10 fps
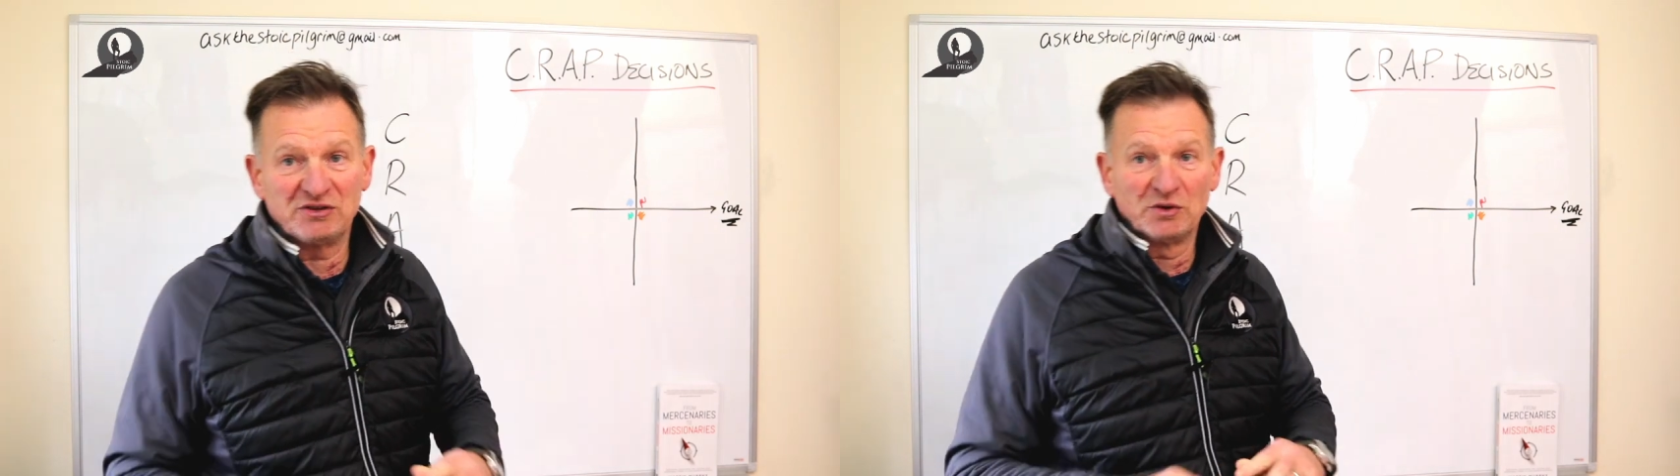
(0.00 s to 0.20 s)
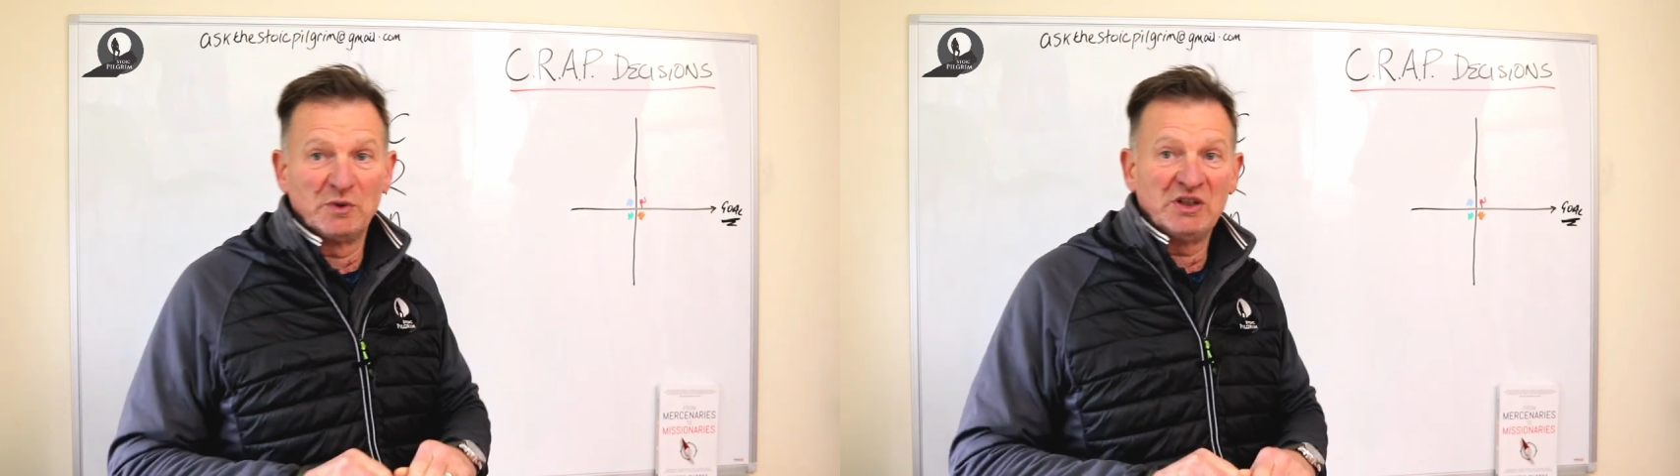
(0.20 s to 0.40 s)

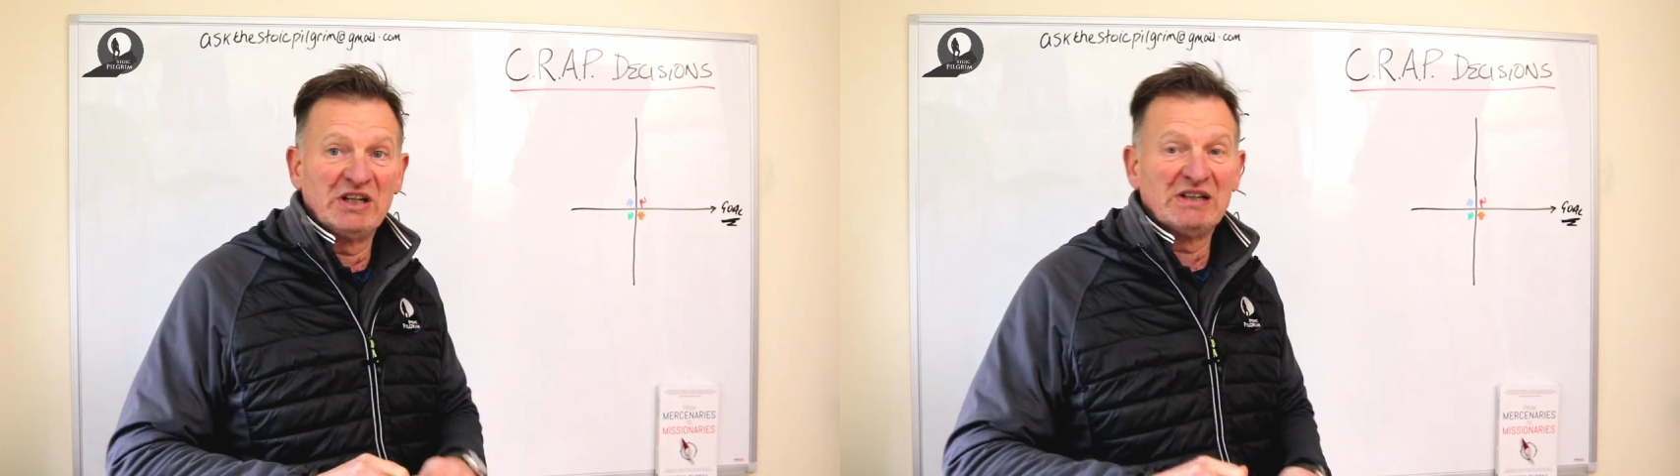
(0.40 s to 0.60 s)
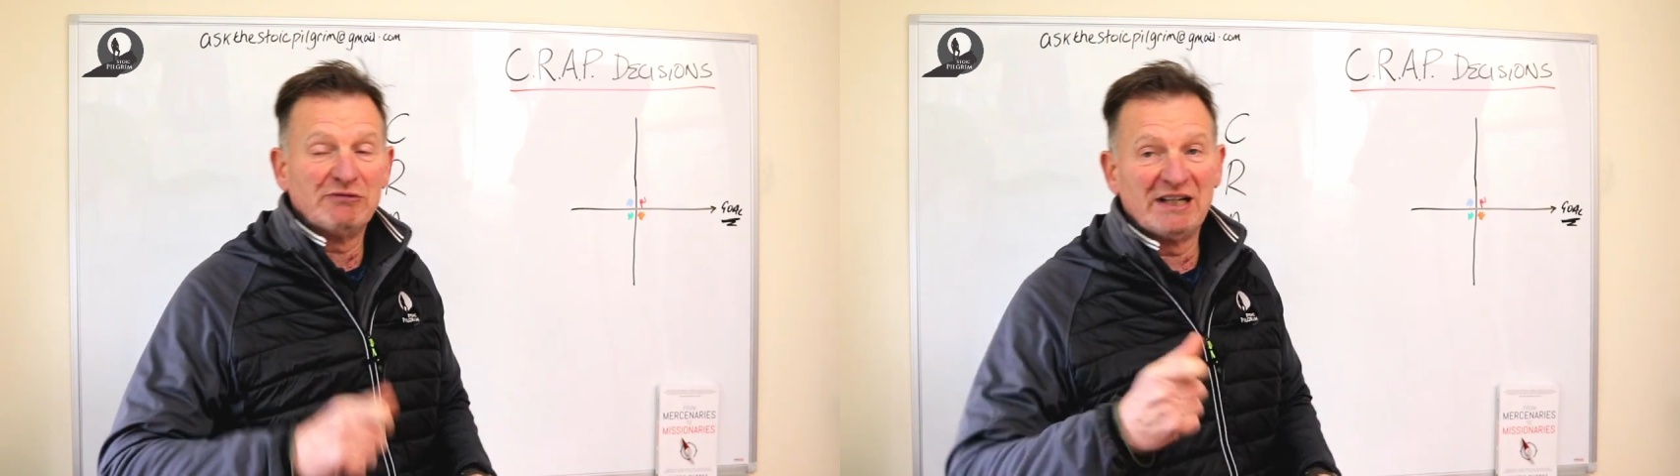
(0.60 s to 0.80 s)
should
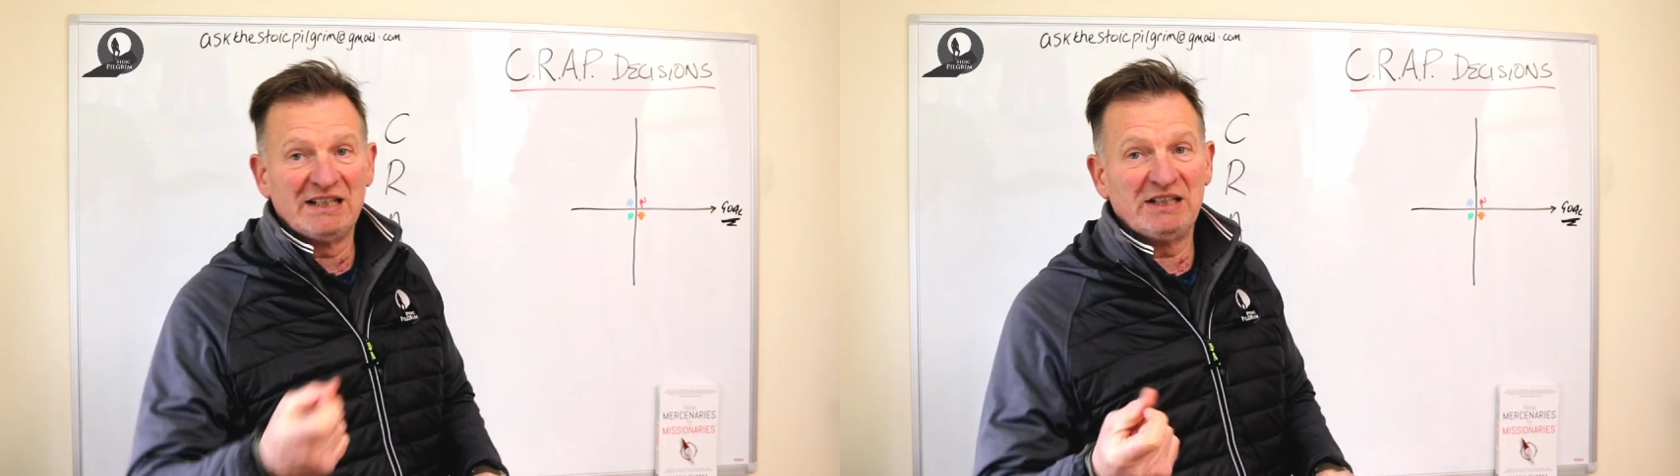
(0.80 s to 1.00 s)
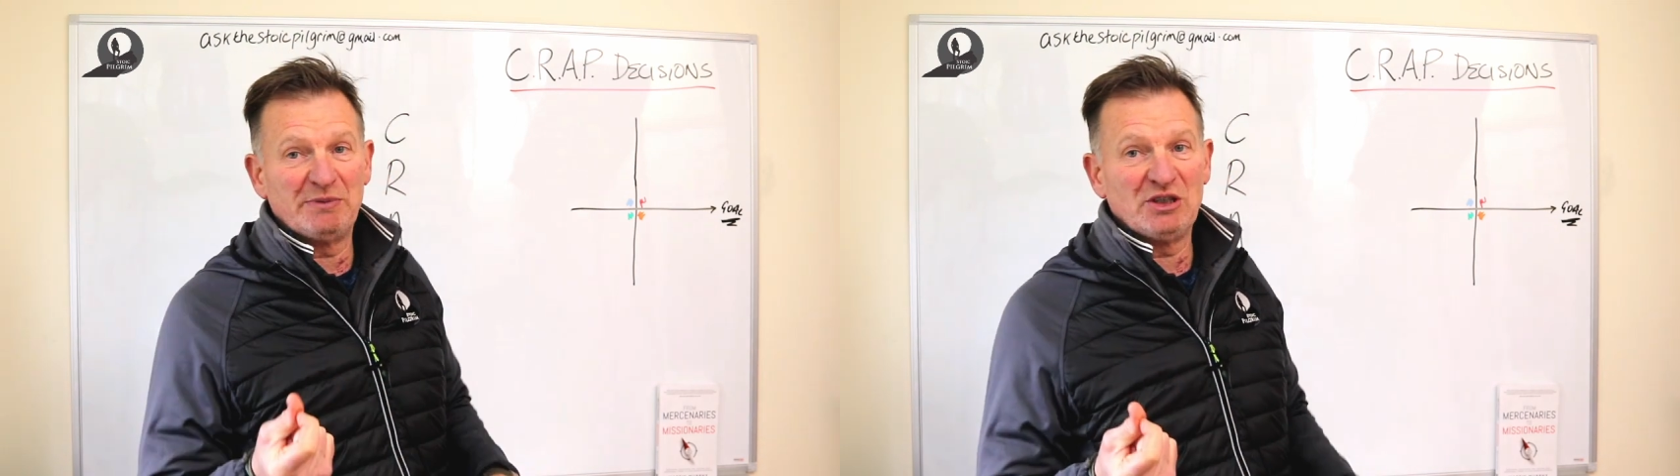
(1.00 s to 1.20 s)
we
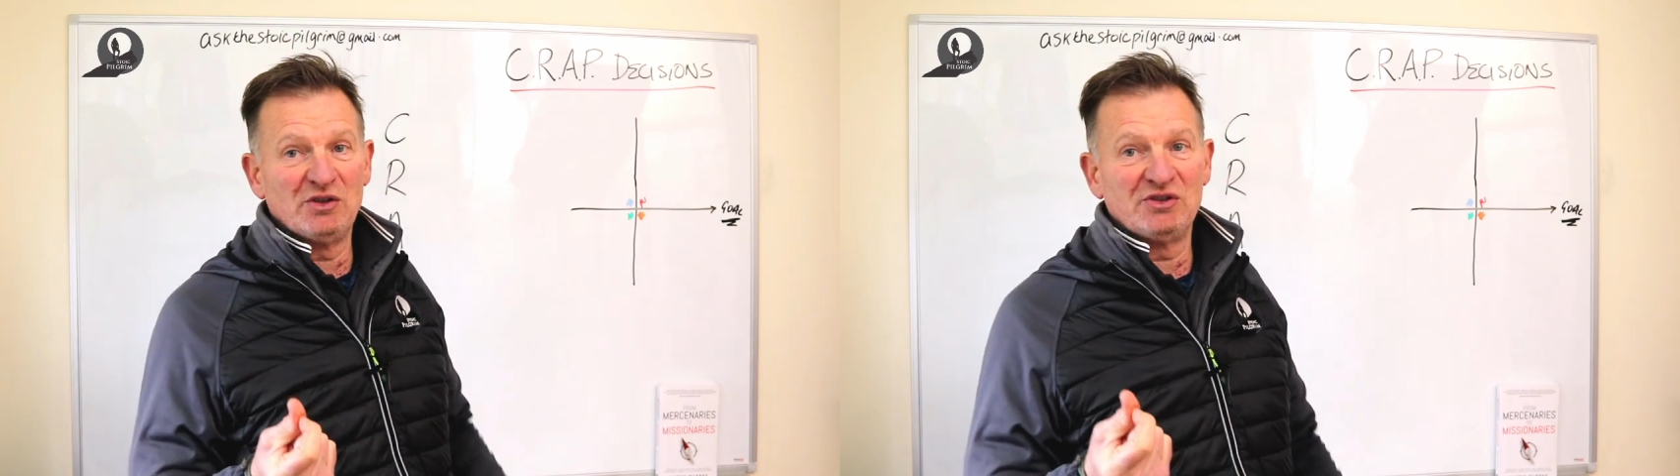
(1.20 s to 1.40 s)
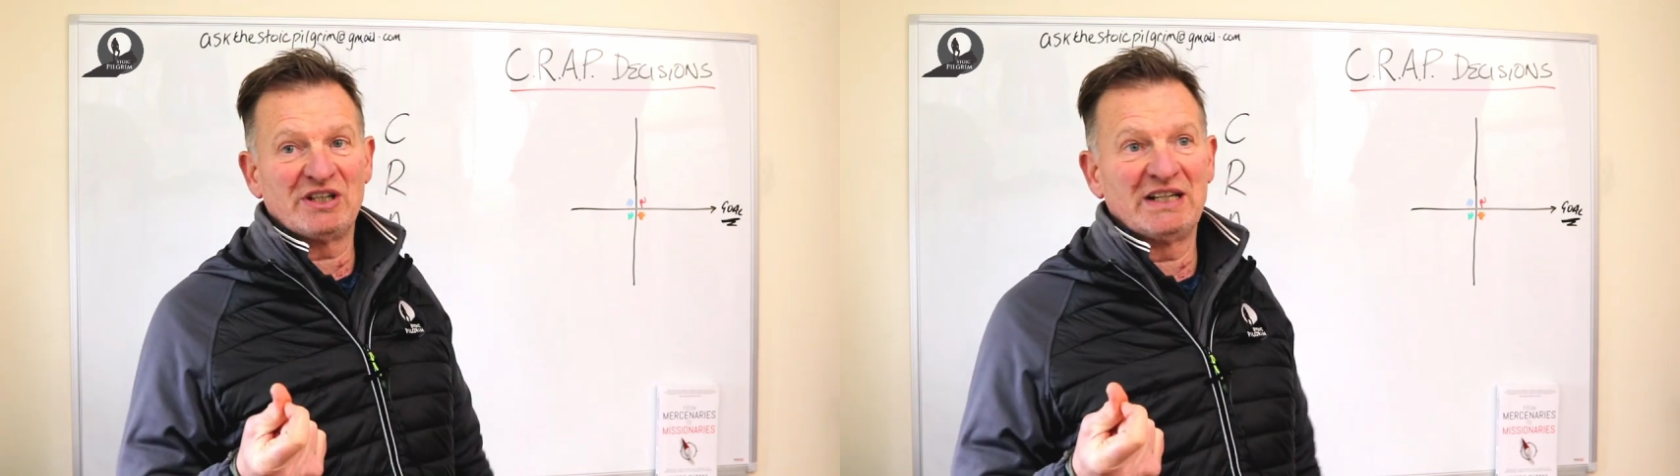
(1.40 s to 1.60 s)
really be
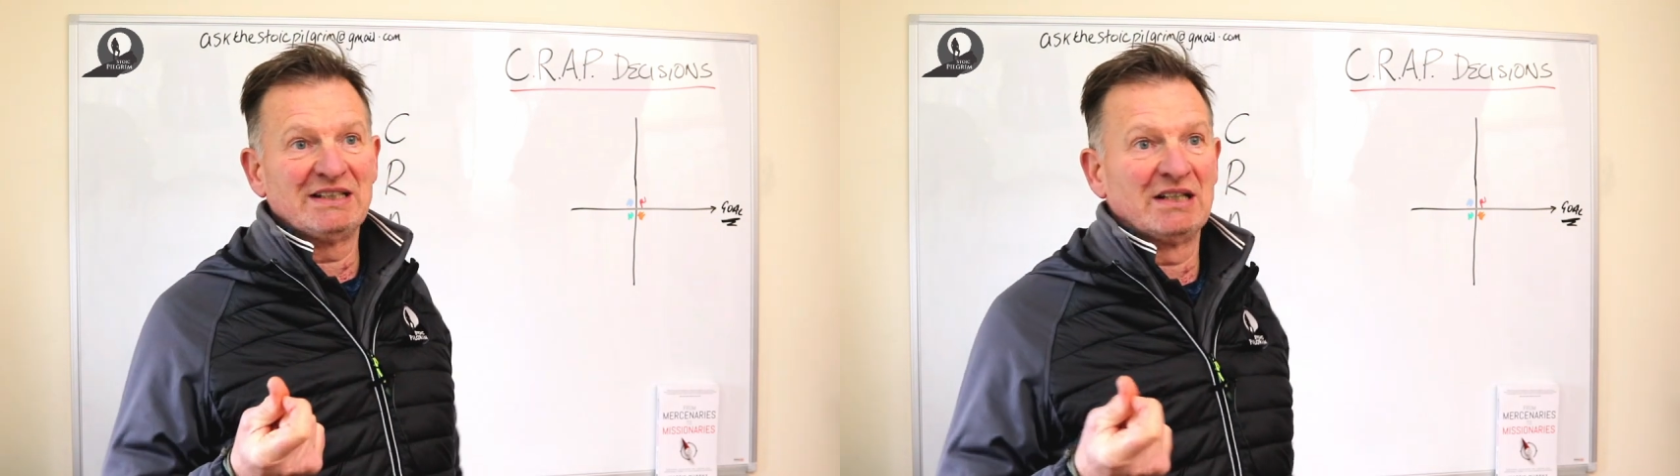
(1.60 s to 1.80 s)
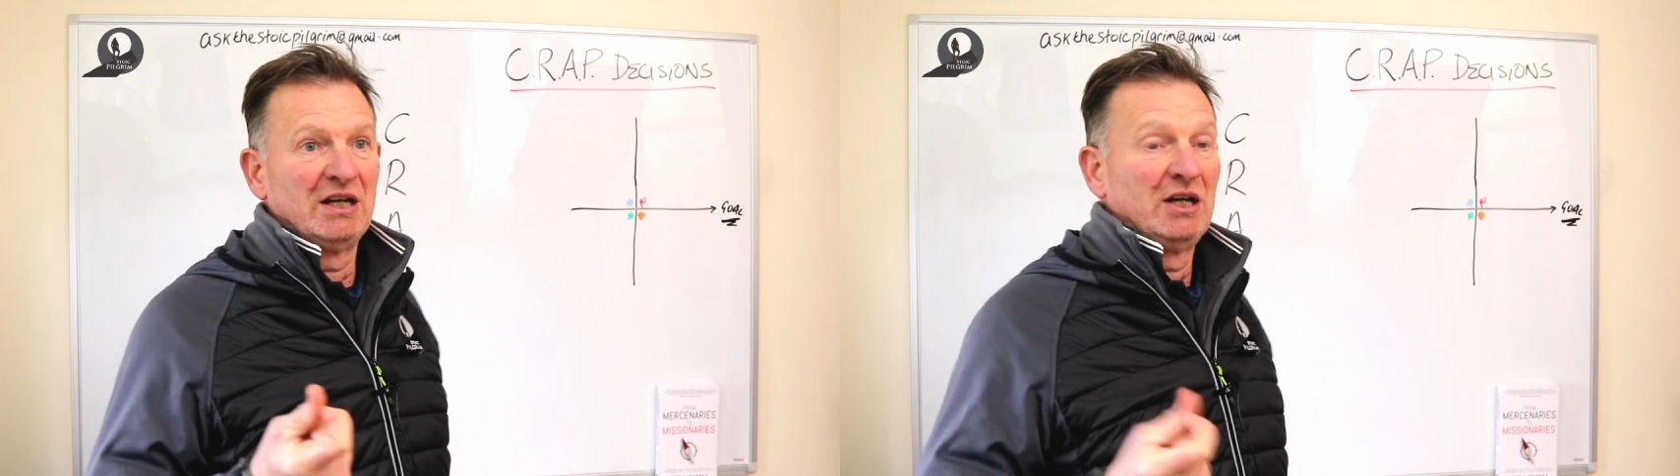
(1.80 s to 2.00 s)

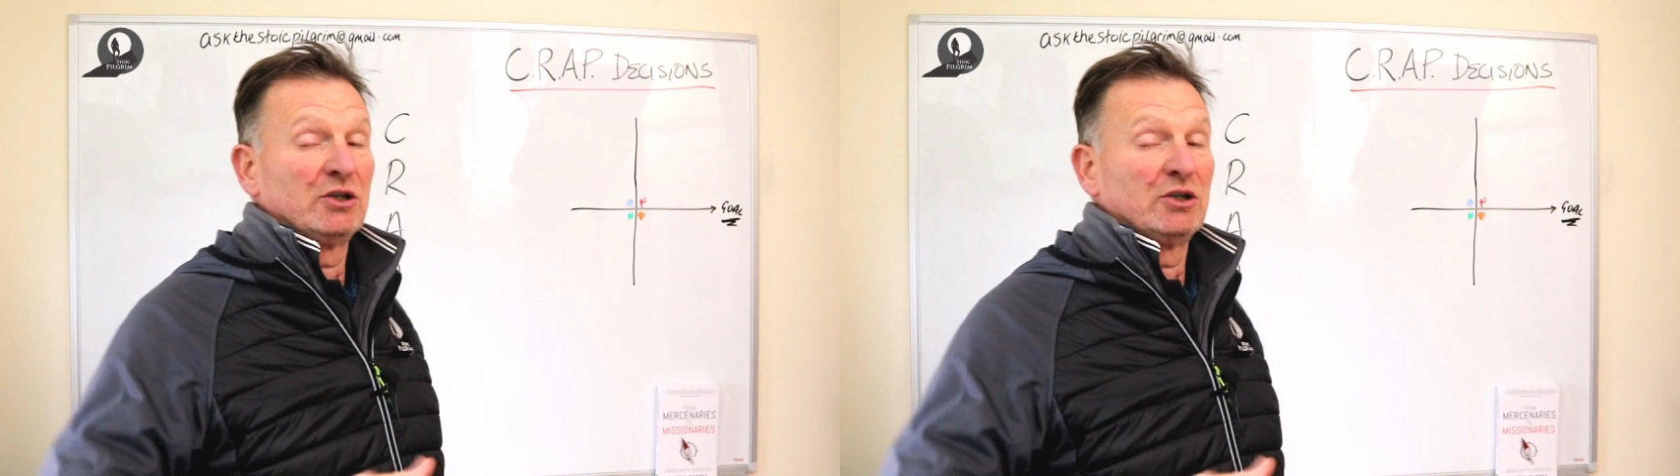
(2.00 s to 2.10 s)
using,